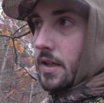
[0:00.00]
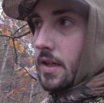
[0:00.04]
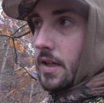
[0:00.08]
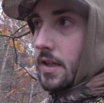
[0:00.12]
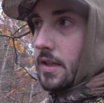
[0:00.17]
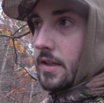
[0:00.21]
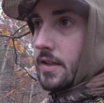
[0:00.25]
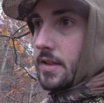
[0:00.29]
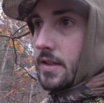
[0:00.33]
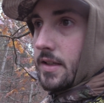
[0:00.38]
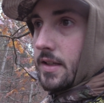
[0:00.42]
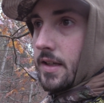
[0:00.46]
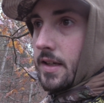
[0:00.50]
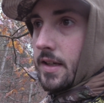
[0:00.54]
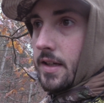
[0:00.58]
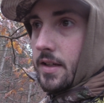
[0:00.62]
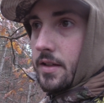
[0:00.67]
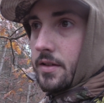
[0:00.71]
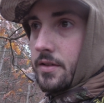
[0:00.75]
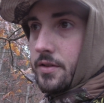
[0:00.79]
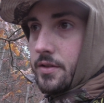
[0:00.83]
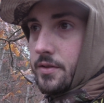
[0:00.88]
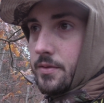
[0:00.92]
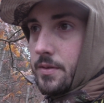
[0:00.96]
I did
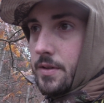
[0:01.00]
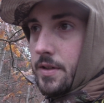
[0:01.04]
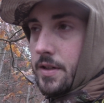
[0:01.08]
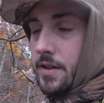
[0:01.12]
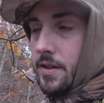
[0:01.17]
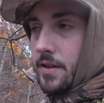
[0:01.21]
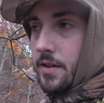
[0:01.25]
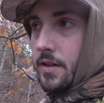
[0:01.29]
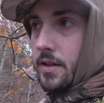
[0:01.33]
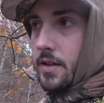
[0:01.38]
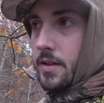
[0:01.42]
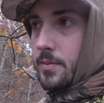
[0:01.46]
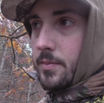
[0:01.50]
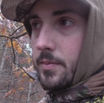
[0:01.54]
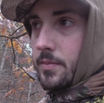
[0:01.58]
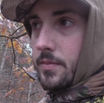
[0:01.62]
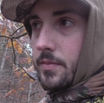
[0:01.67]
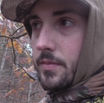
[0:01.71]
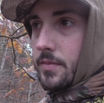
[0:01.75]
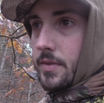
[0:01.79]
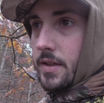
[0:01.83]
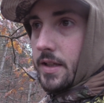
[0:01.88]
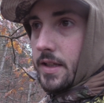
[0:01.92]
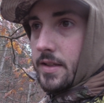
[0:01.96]
kick 2 deer up
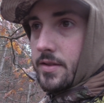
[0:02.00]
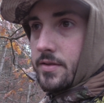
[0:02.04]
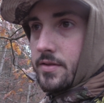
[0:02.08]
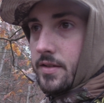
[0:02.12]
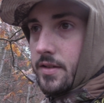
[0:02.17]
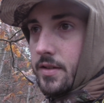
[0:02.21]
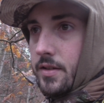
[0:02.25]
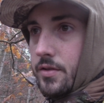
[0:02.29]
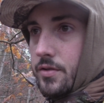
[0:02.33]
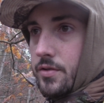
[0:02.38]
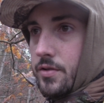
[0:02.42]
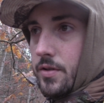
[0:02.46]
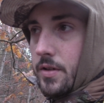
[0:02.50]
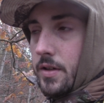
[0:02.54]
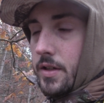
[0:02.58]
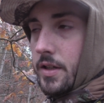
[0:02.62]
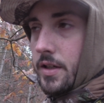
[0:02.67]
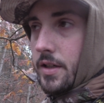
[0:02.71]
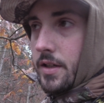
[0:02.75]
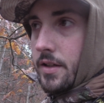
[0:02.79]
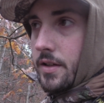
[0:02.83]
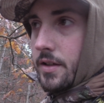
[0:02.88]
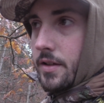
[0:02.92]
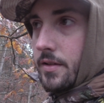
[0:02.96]
next to the
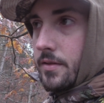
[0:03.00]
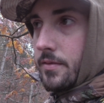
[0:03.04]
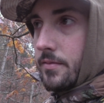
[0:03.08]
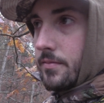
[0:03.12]
truck.